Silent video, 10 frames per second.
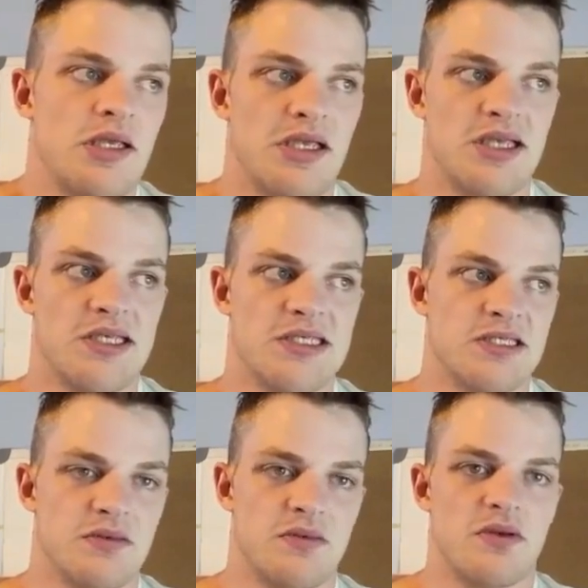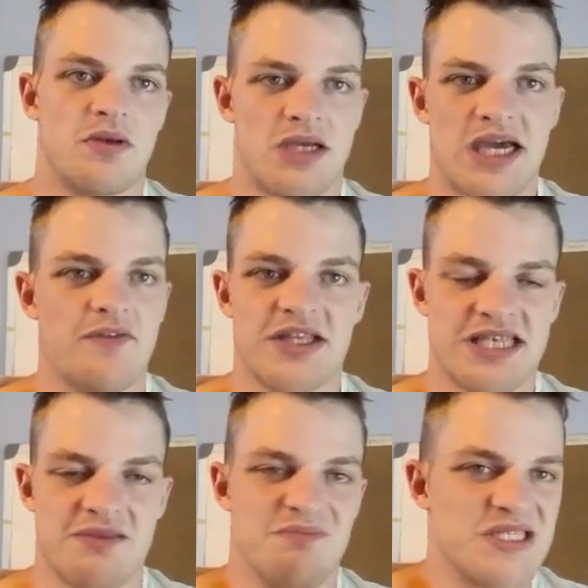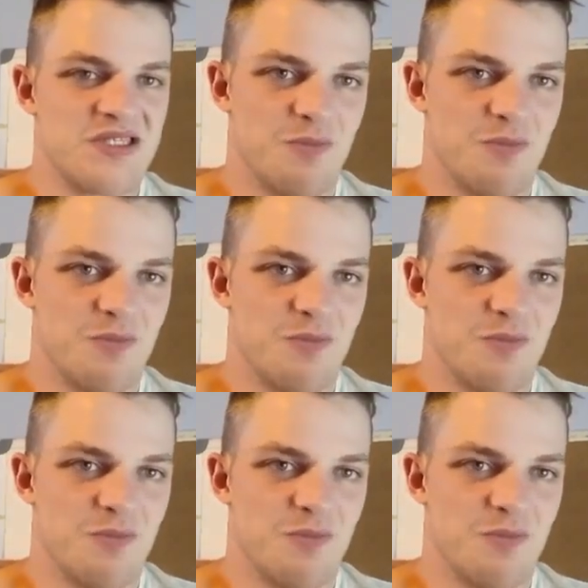is kind of like saying Mr.